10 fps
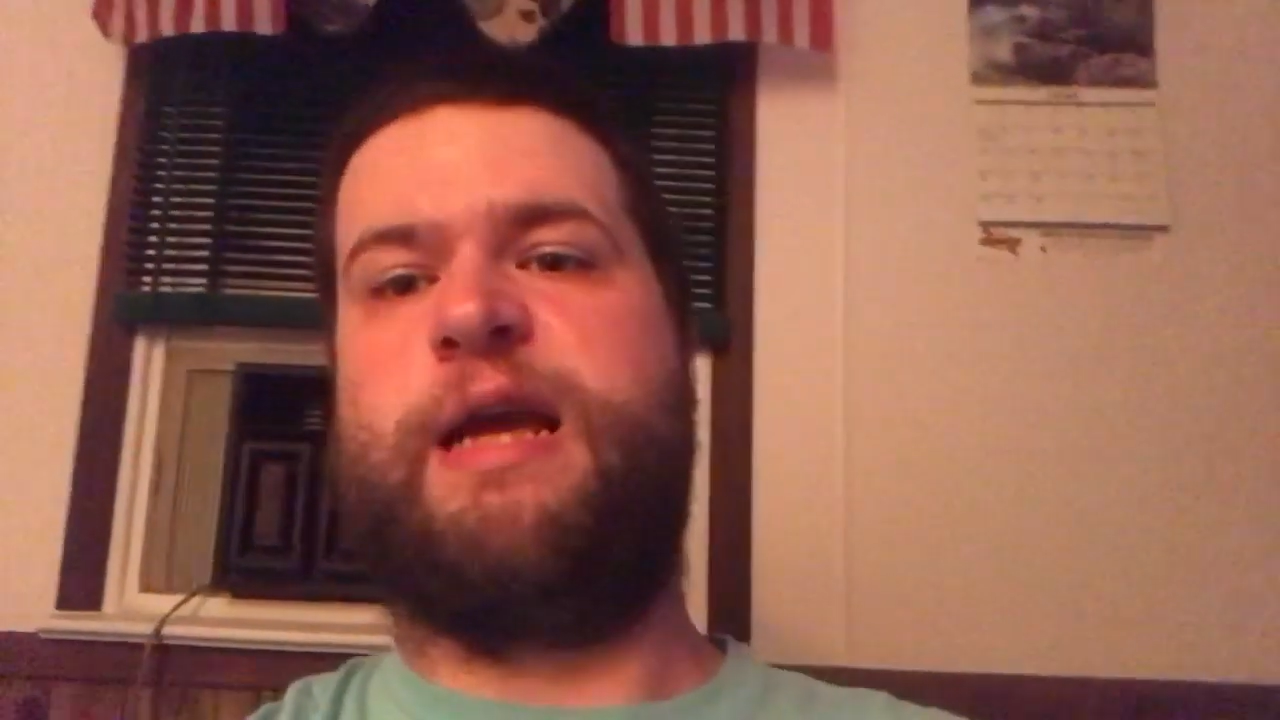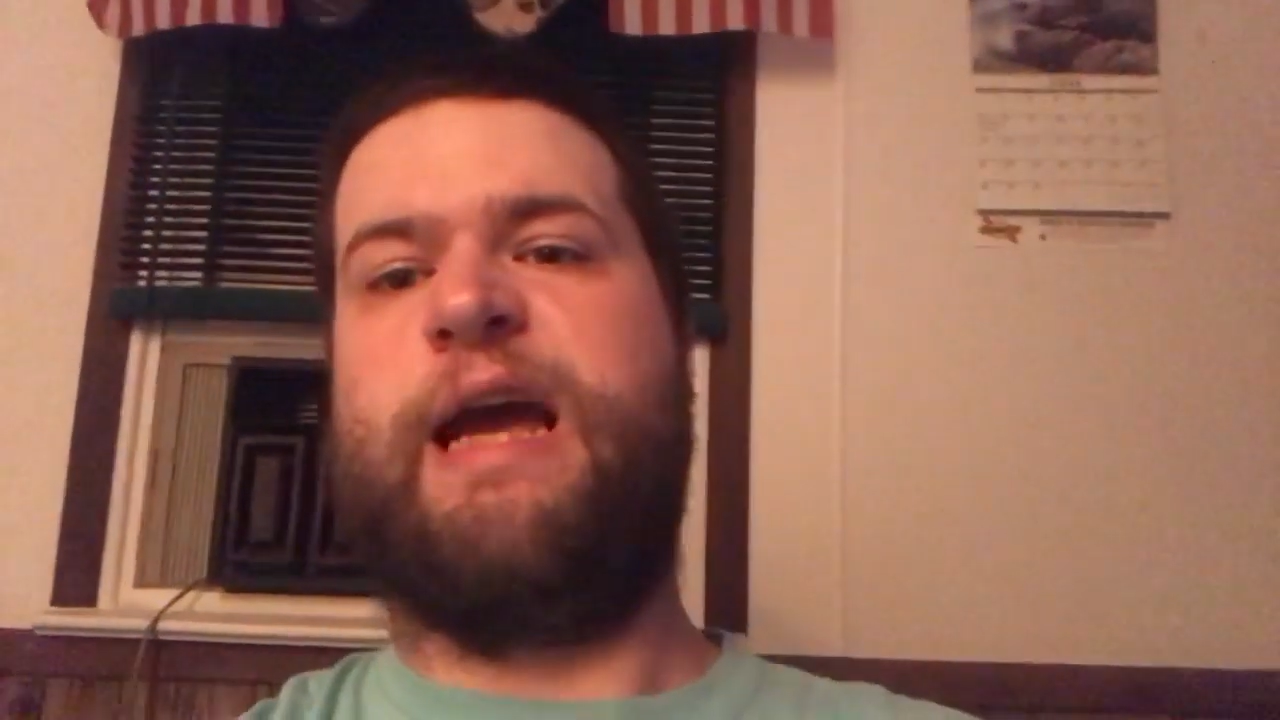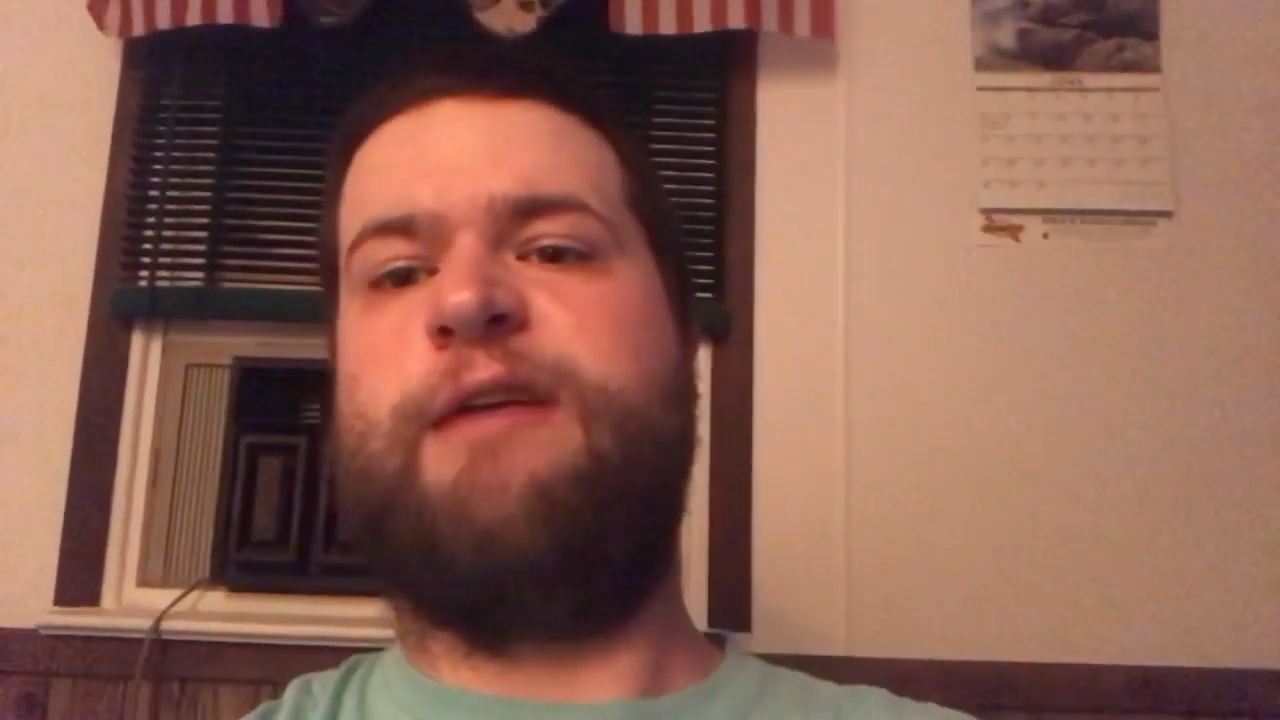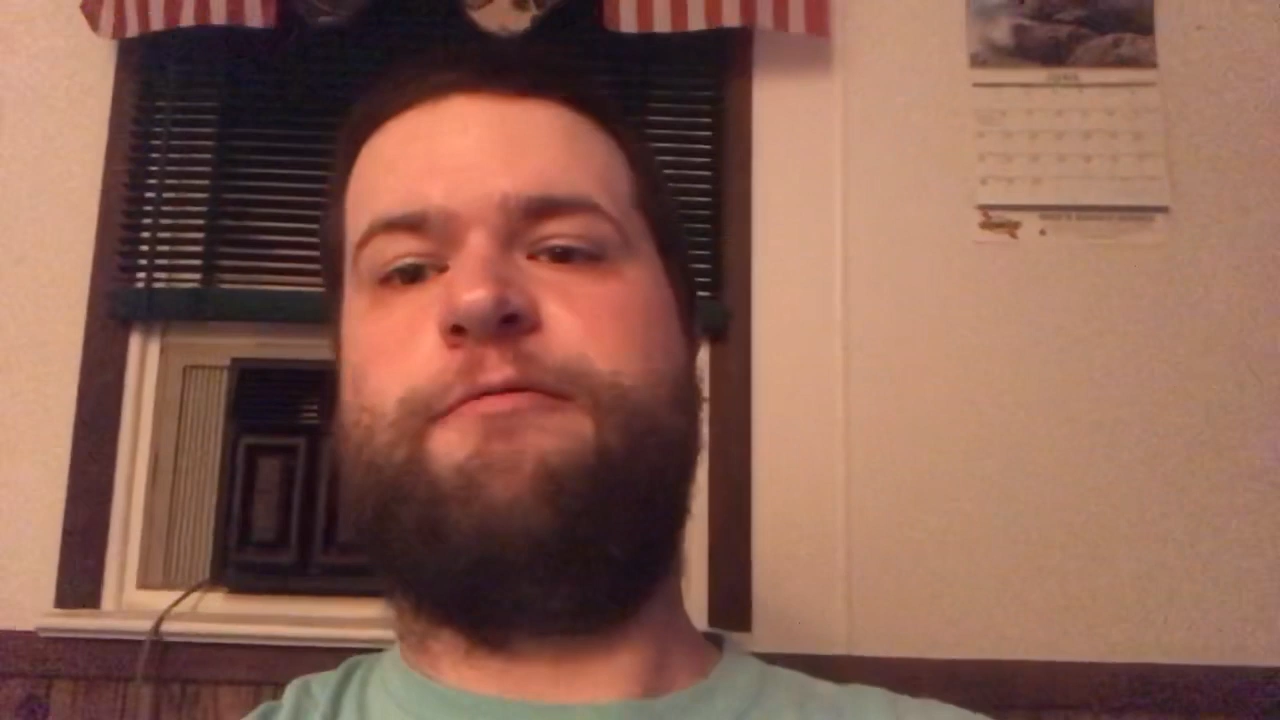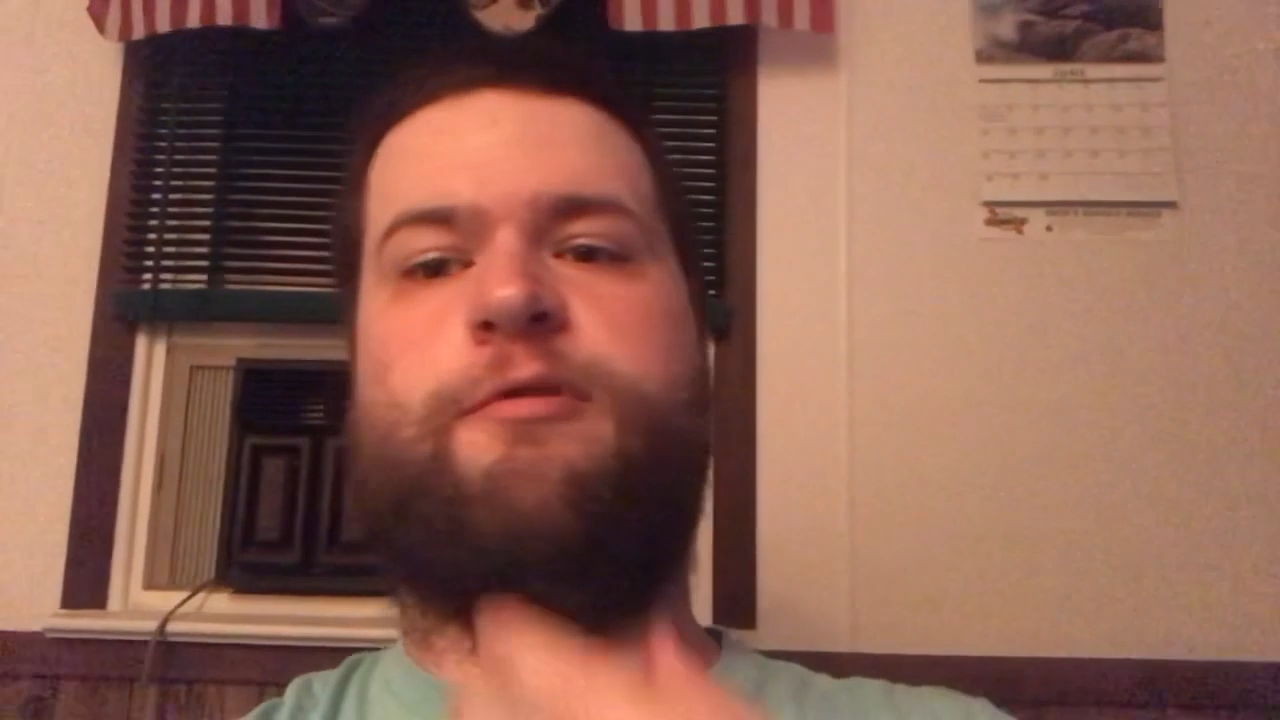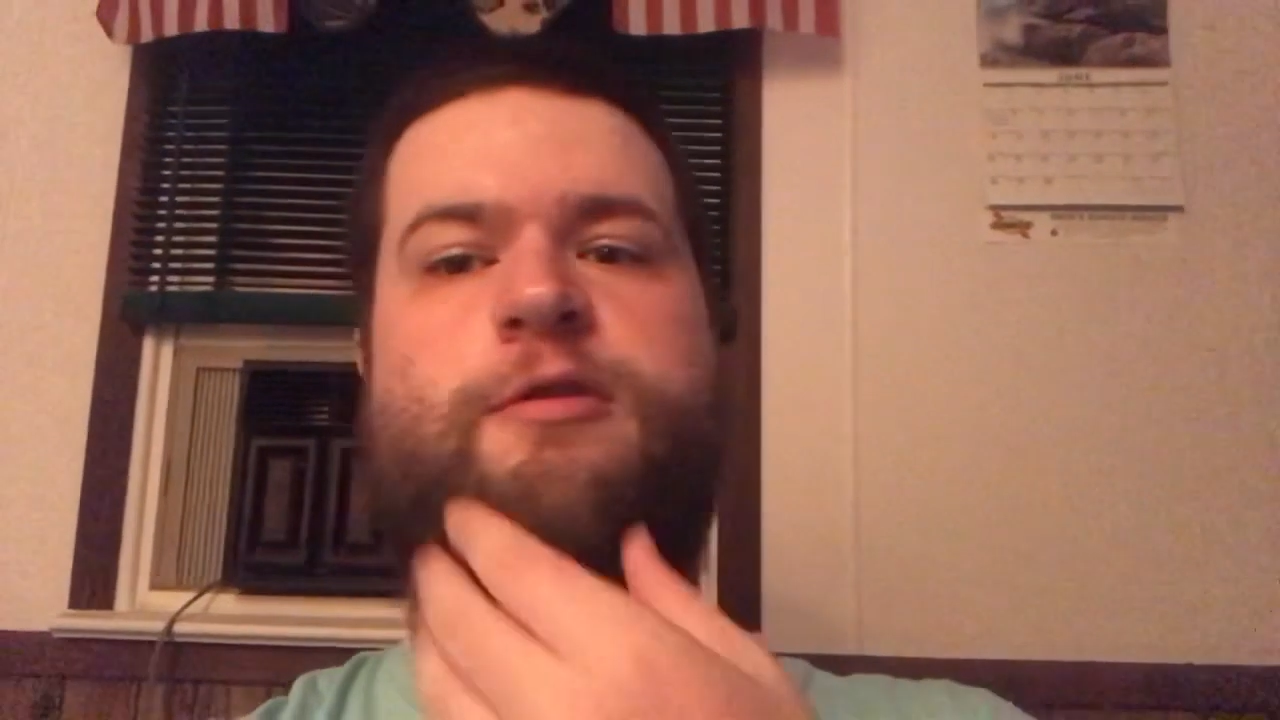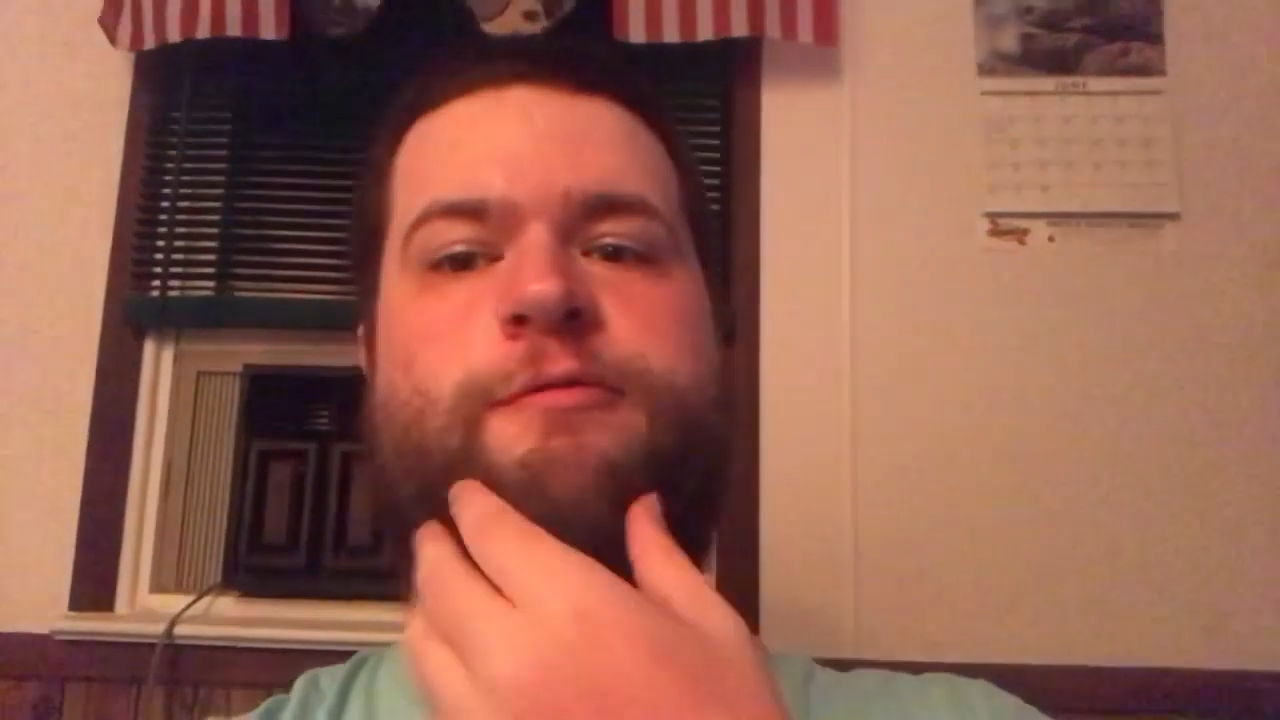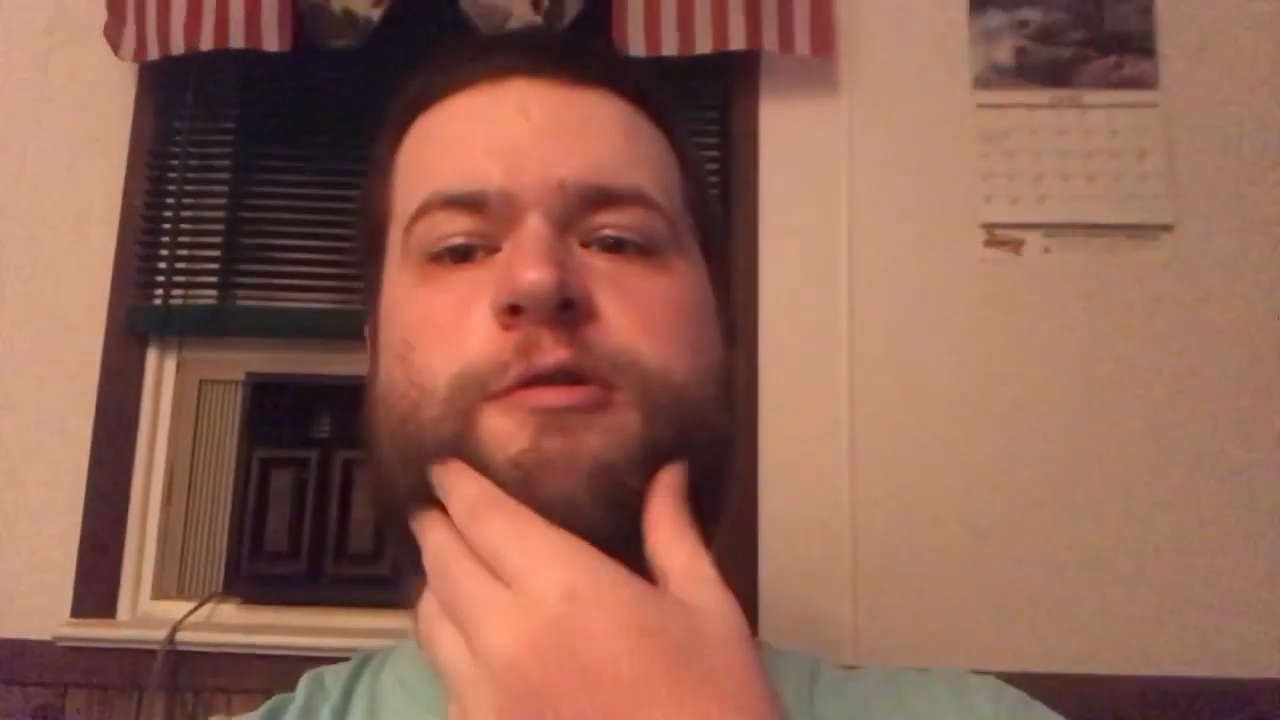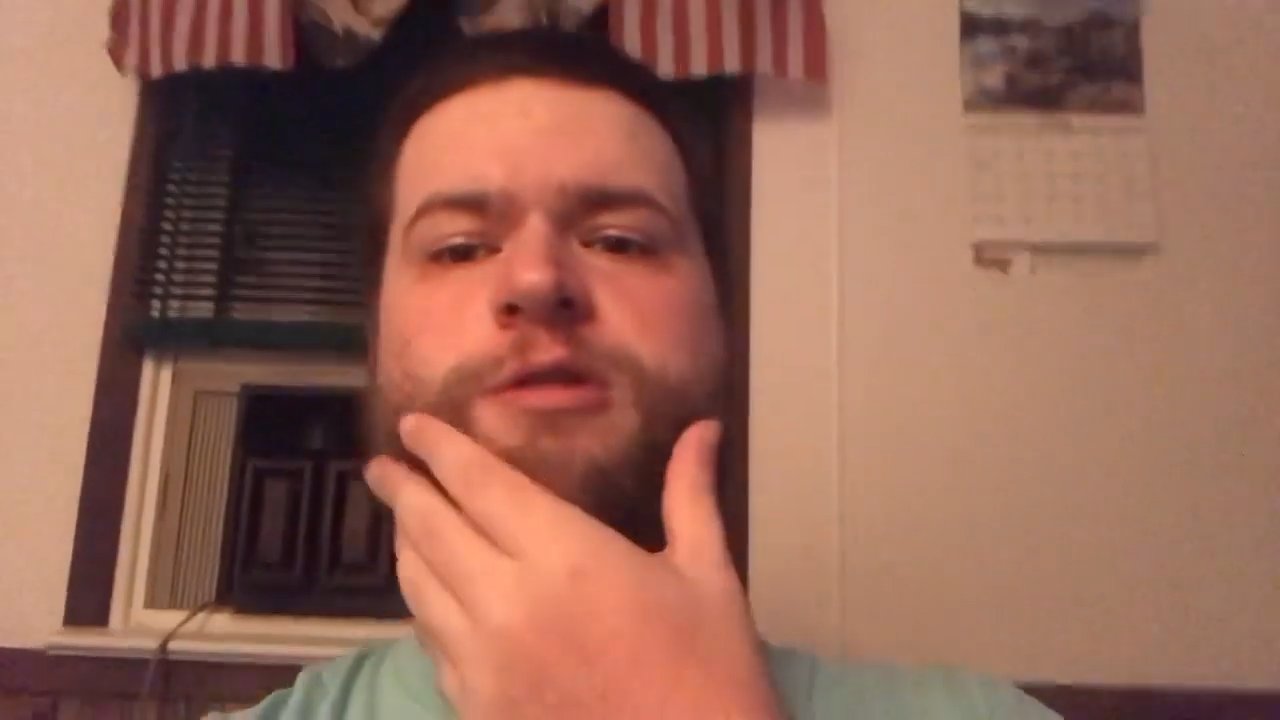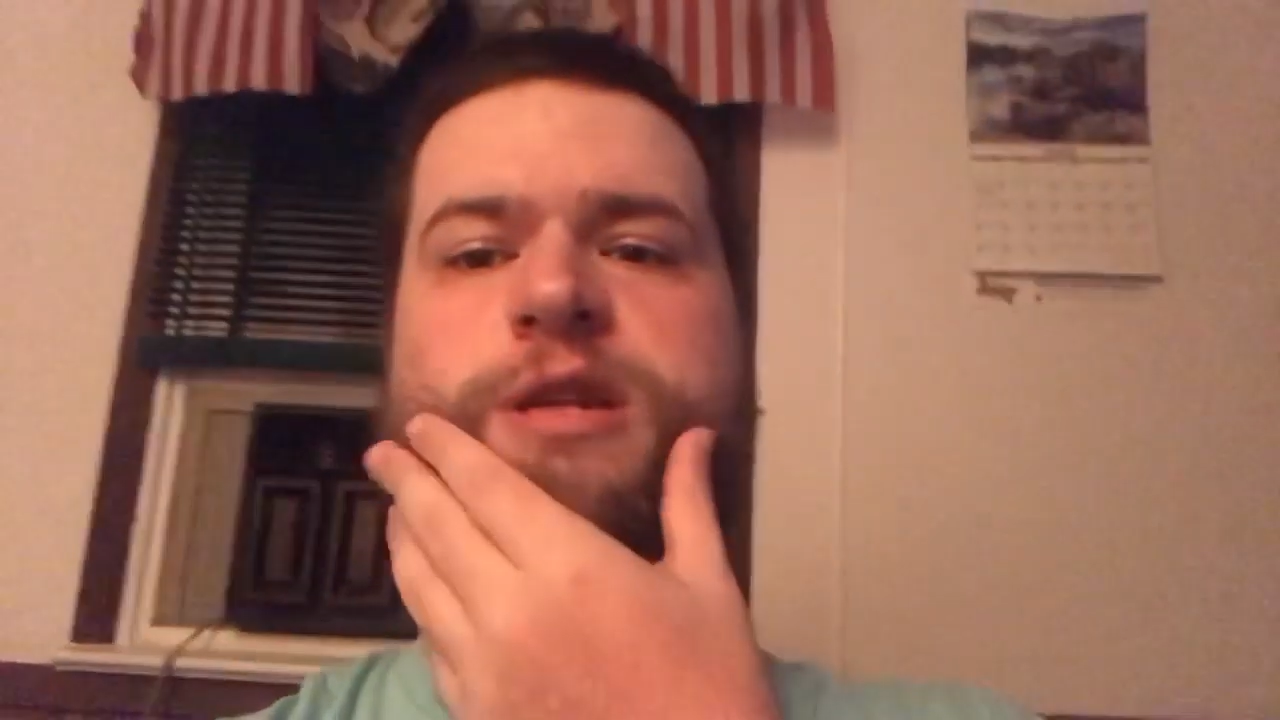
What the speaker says: and for the first